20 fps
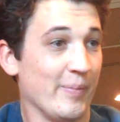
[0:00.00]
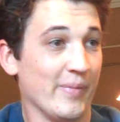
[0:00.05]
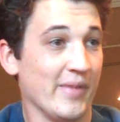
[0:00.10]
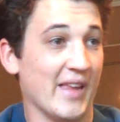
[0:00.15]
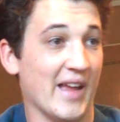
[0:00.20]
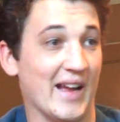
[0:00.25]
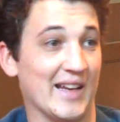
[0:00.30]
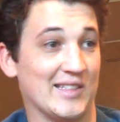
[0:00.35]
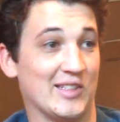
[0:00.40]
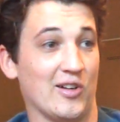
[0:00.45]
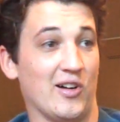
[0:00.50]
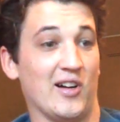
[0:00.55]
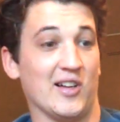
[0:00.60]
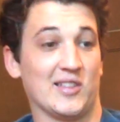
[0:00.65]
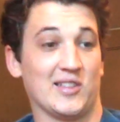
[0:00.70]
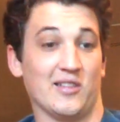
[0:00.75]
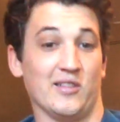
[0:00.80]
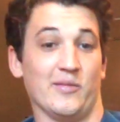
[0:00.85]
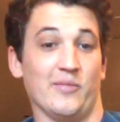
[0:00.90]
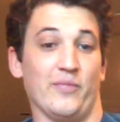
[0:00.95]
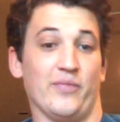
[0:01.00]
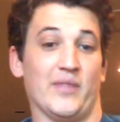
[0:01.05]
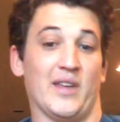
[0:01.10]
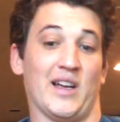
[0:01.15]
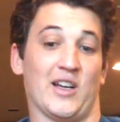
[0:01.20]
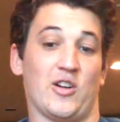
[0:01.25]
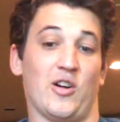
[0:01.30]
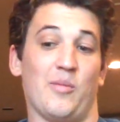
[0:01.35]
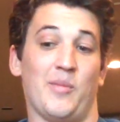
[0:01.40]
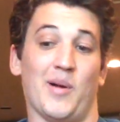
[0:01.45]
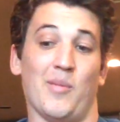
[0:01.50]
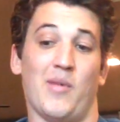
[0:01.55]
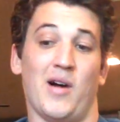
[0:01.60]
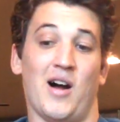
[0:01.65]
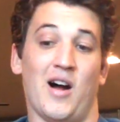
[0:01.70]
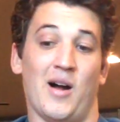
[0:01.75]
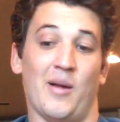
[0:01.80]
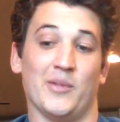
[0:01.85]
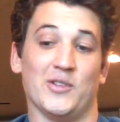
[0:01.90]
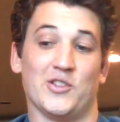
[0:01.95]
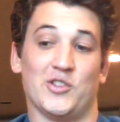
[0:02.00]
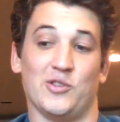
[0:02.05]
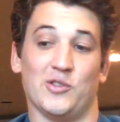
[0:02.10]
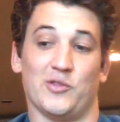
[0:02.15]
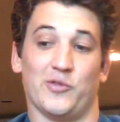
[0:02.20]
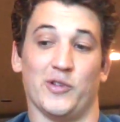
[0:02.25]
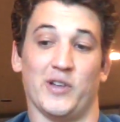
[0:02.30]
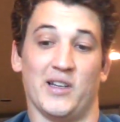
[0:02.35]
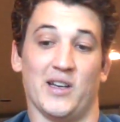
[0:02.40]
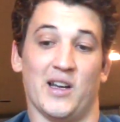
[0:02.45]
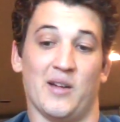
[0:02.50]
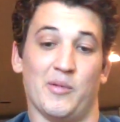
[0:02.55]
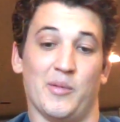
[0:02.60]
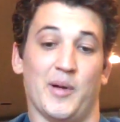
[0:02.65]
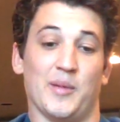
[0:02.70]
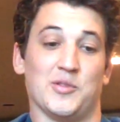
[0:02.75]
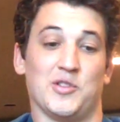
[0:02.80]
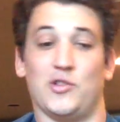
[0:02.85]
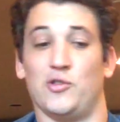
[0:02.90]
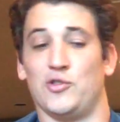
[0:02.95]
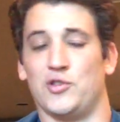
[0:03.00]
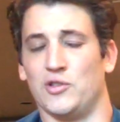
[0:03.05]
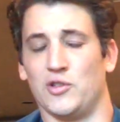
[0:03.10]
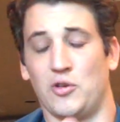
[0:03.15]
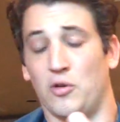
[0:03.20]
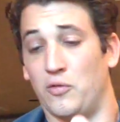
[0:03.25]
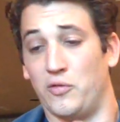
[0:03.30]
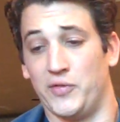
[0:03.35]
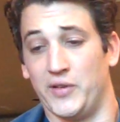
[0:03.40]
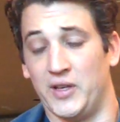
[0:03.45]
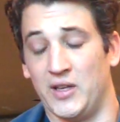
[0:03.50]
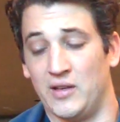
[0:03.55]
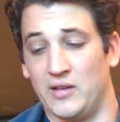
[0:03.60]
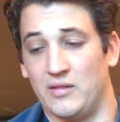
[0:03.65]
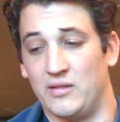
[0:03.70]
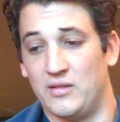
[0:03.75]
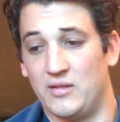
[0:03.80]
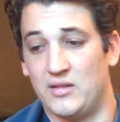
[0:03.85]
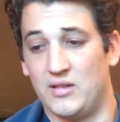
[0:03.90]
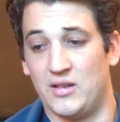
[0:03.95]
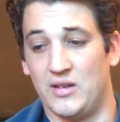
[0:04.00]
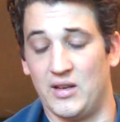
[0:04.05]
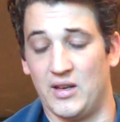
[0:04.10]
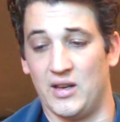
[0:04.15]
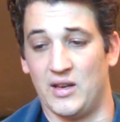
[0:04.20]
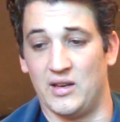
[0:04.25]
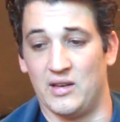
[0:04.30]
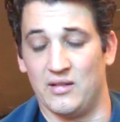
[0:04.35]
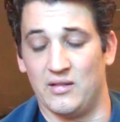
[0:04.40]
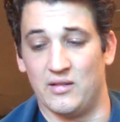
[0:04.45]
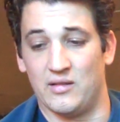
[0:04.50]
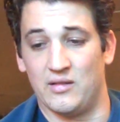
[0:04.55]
"That's awesome." I called my mom, and she was freaking out. My mom's a huge Nicole fan, and